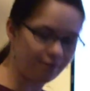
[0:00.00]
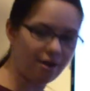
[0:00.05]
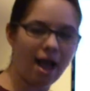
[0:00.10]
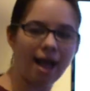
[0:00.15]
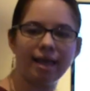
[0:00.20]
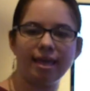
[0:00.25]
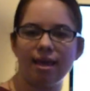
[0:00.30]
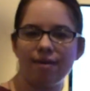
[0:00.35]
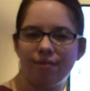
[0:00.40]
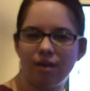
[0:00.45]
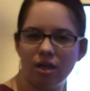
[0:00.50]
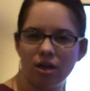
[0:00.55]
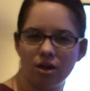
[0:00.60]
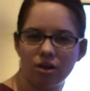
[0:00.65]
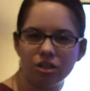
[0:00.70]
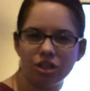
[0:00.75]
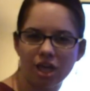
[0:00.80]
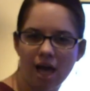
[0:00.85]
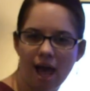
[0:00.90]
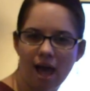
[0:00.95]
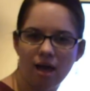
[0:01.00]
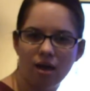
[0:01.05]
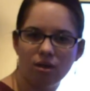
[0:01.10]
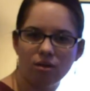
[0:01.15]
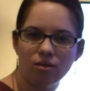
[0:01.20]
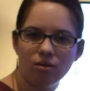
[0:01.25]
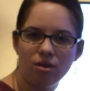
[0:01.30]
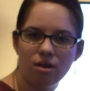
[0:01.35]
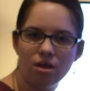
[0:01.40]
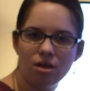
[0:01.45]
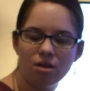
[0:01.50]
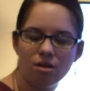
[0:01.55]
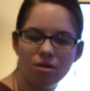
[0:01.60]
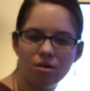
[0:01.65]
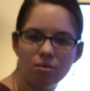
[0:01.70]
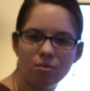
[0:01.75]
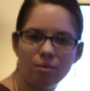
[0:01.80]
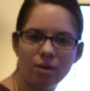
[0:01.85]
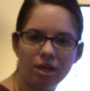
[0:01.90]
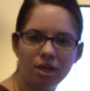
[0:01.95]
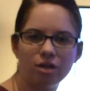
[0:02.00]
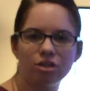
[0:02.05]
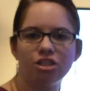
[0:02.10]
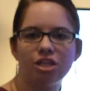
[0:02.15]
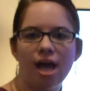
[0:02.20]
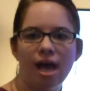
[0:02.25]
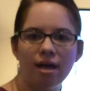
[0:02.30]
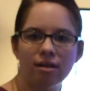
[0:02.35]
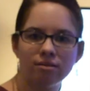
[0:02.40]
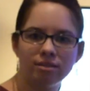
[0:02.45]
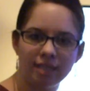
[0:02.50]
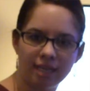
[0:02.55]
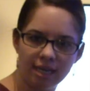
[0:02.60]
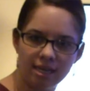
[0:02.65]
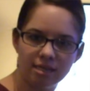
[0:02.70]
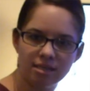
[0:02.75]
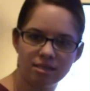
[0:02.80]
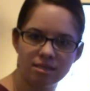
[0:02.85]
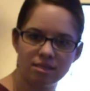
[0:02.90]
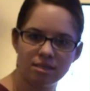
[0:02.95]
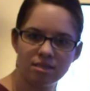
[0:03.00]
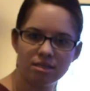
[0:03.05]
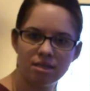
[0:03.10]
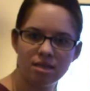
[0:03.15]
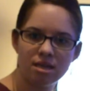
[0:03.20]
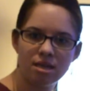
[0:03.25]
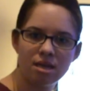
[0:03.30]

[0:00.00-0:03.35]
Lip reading: not giving your child what your child needs,